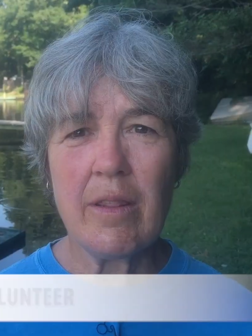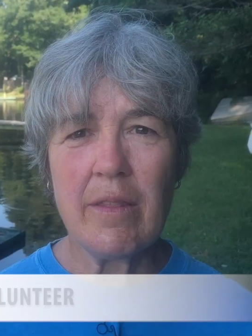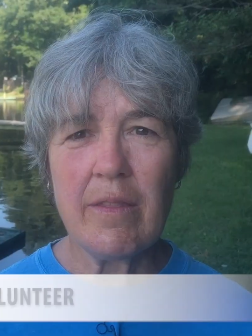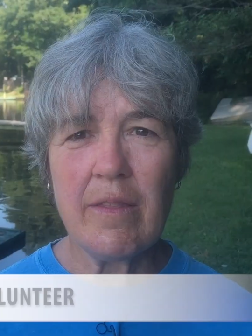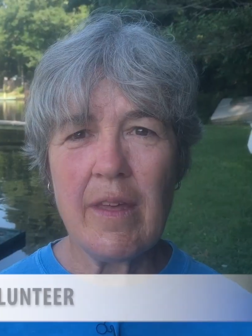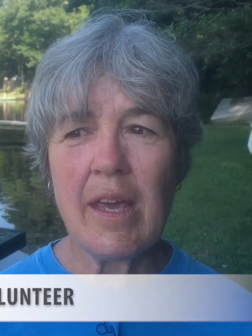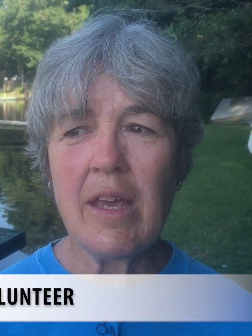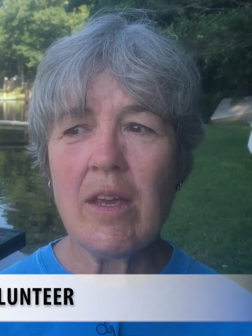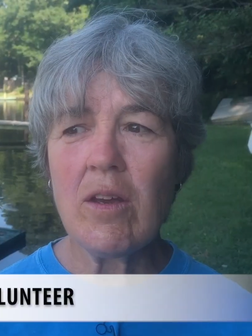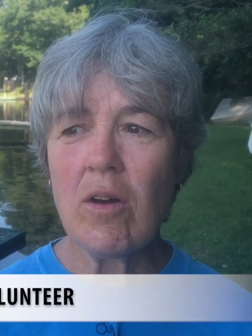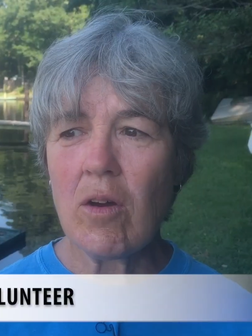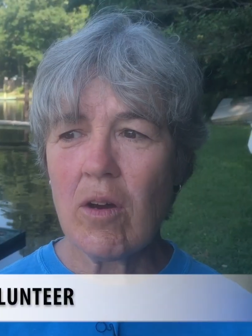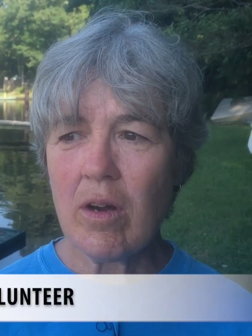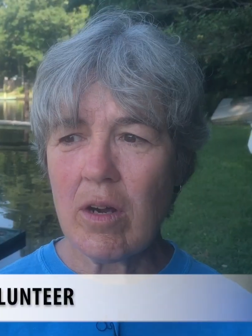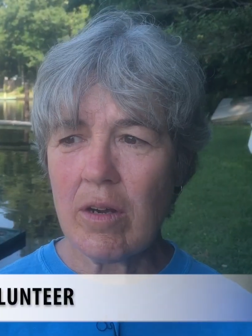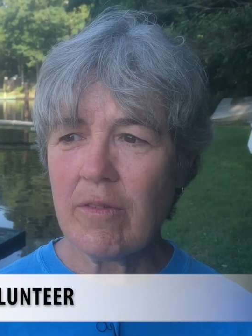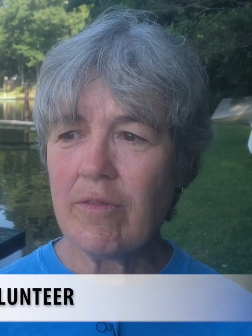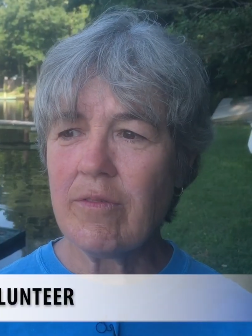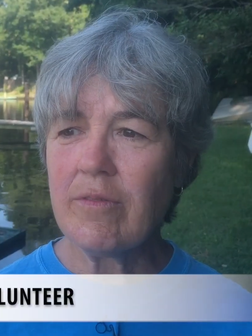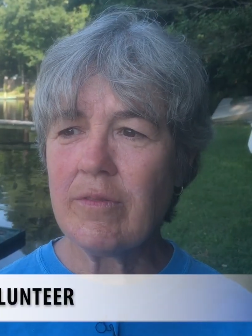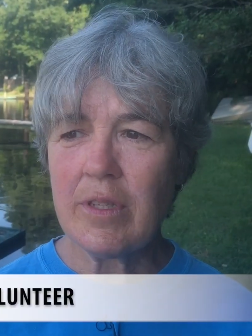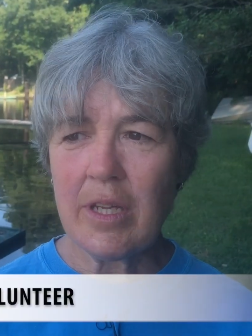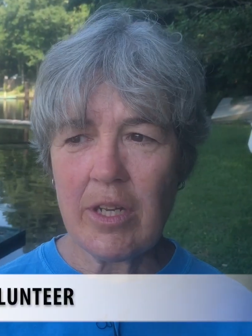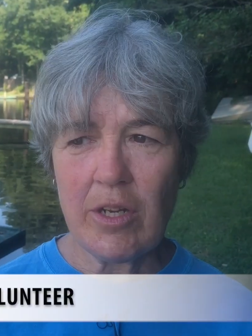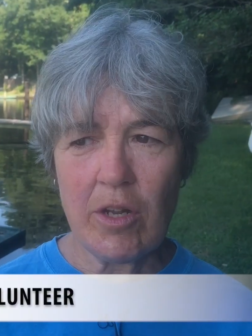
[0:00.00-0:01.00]
They
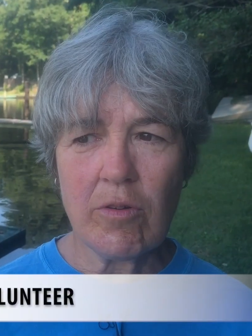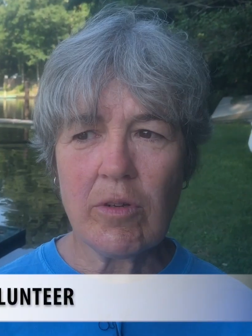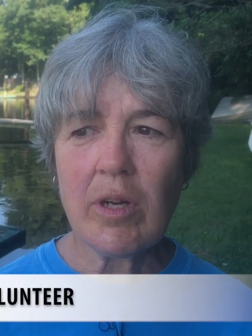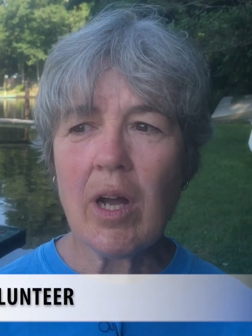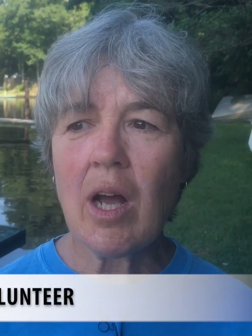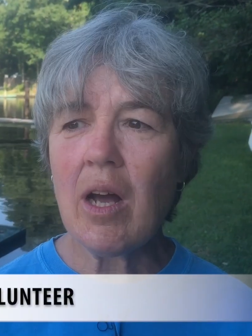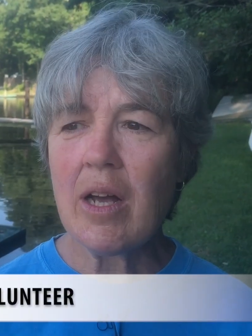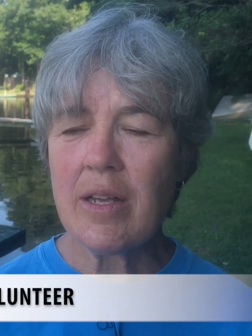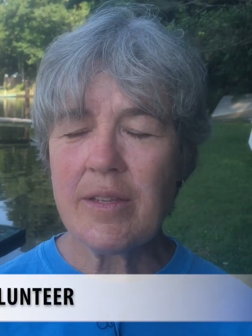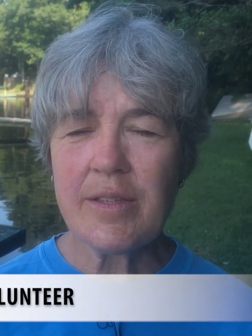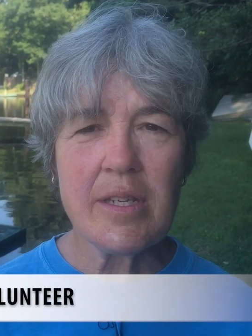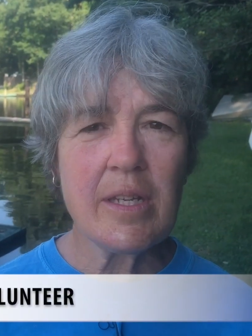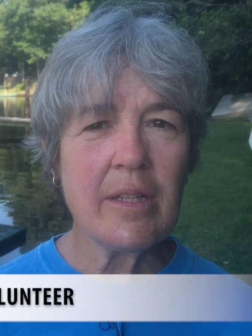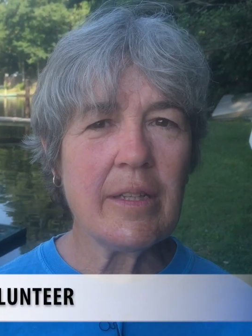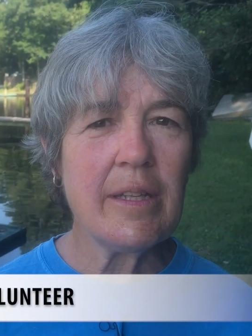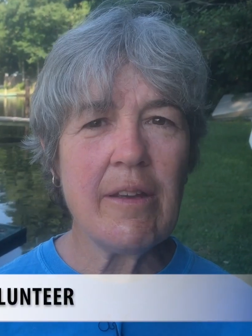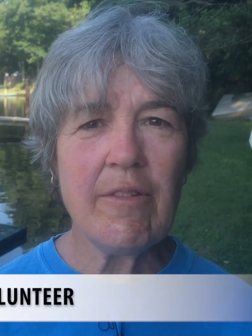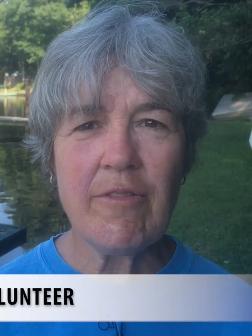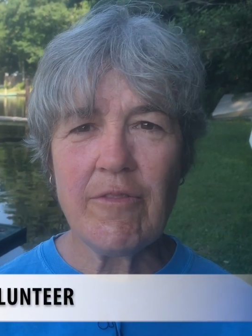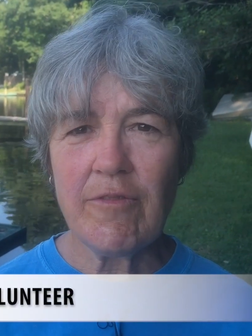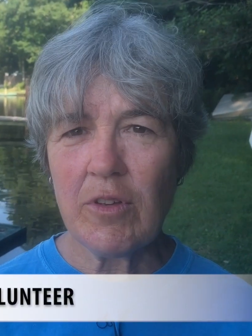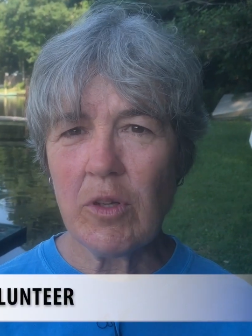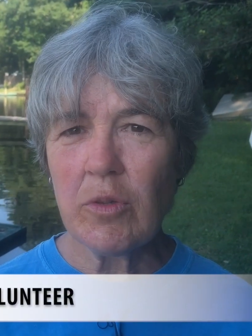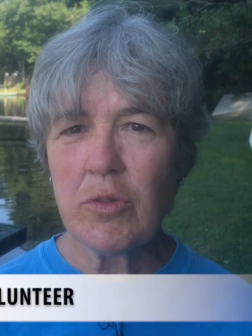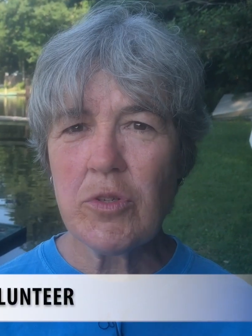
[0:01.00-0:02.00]
are, you know,
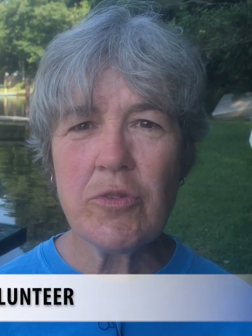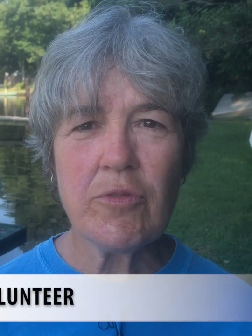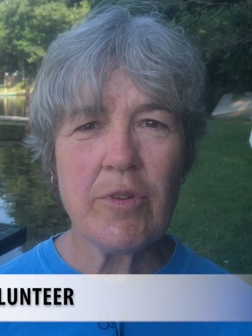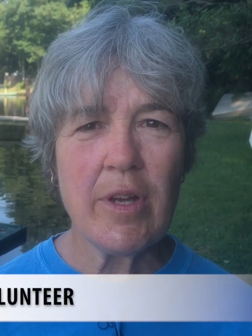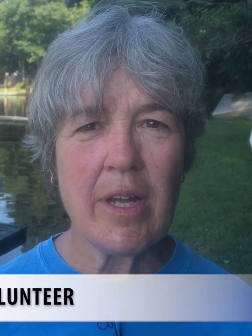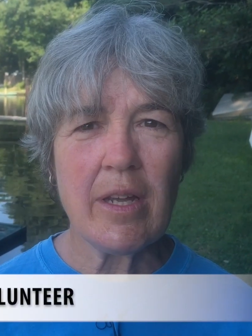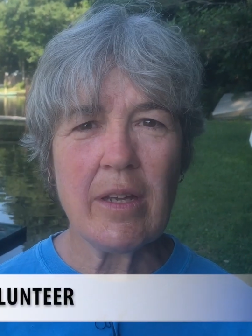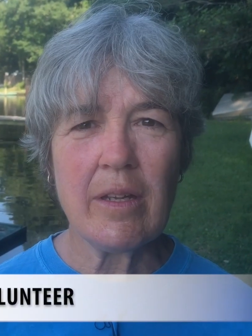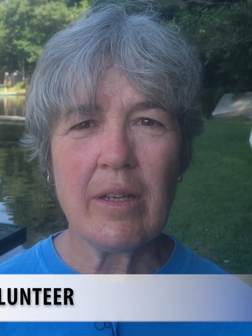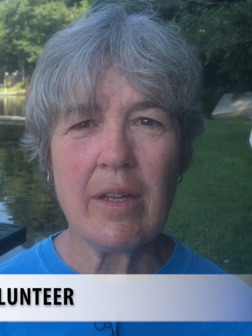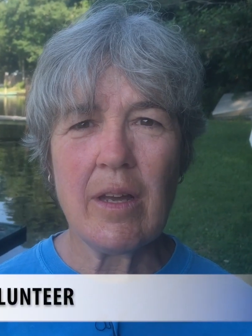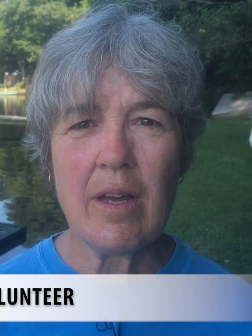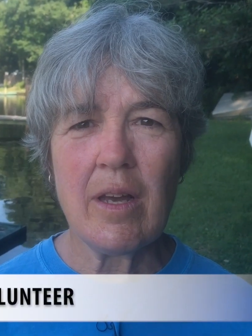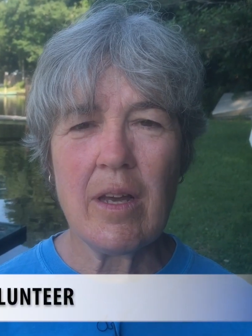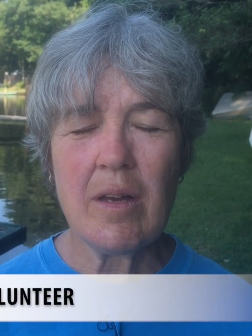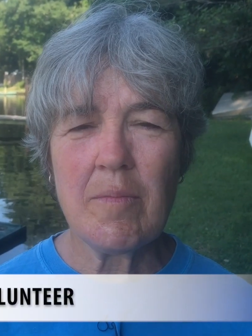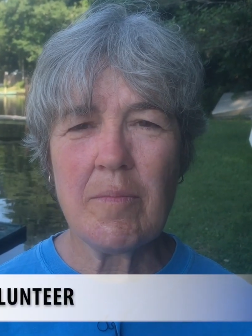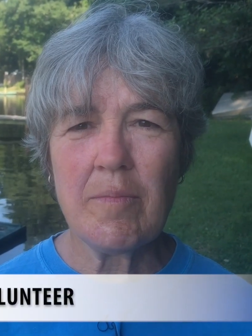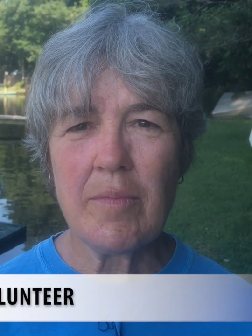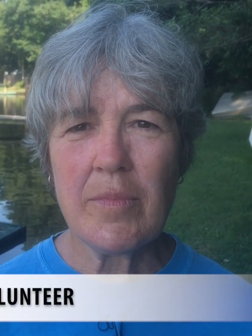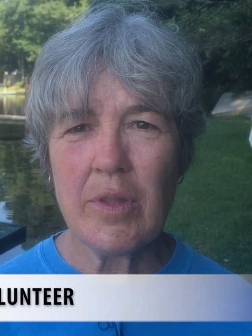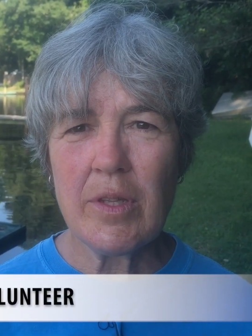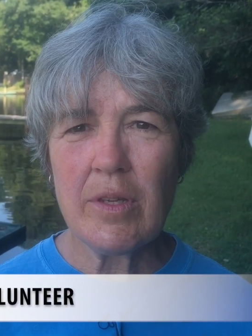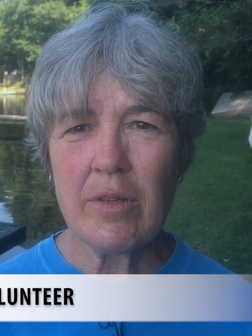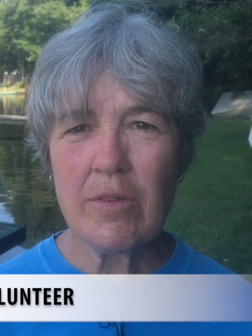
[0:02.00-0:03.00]
constantly filtering
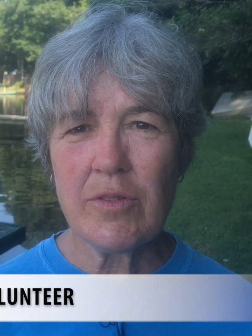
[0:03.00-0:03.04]
um,